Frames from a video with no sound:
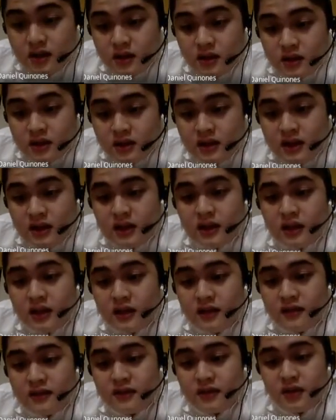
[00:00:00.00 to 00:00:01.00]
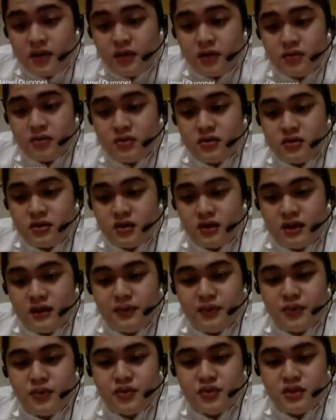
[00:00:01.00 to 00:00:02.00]
they have now
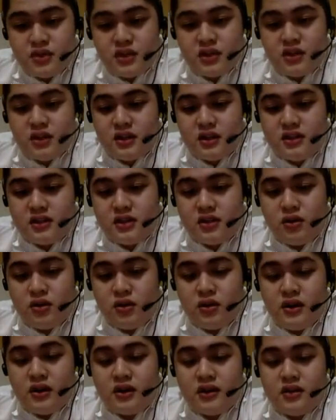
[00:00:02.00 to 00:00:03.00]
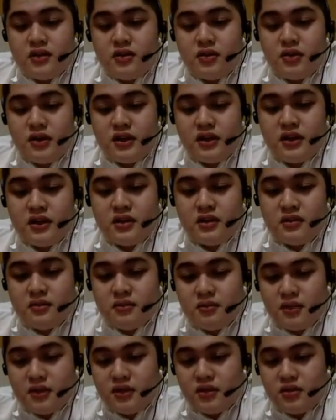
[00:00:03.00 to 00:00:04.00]
come to see it as a whole and rewarding
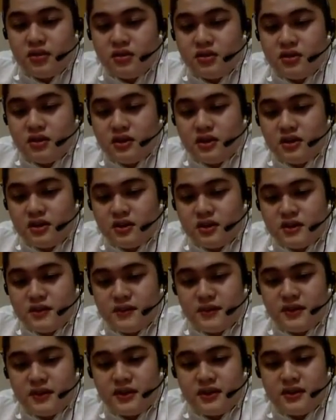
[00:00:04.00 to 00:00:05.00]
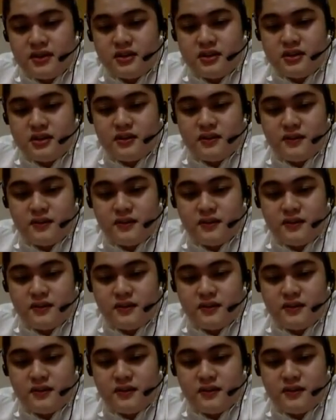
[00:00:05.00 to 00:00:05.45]
biological experience.